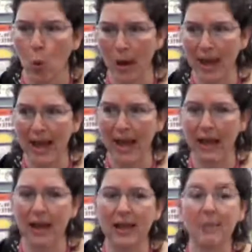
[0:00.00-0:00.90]

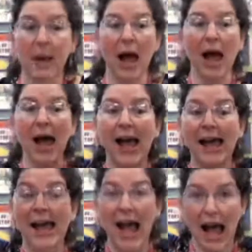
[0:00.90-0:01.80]
With
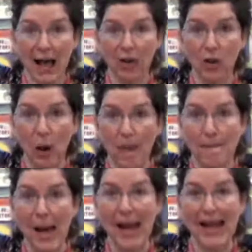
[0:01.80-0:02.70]
my hands
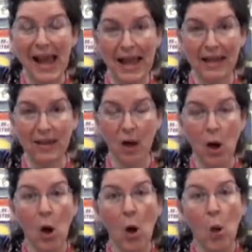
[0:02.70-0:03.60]
on my head,
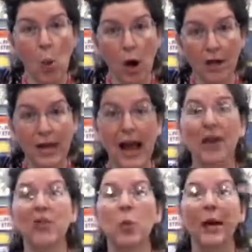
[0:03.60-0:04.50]
what
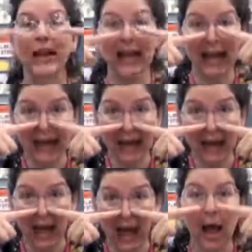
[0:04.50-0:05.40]
have we
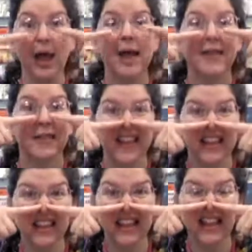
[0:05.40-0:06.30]
here?
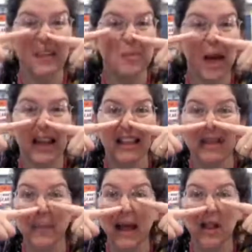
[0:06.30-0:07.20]
This is my
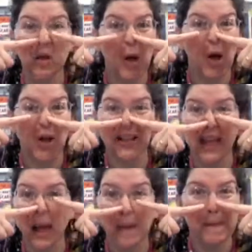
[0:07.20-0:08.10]
smell
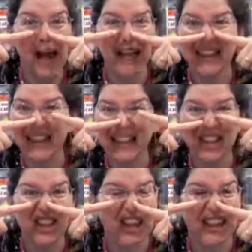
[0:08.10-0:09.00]
boxer, my
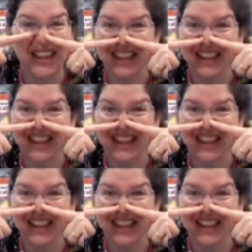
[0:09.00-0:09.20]
teacher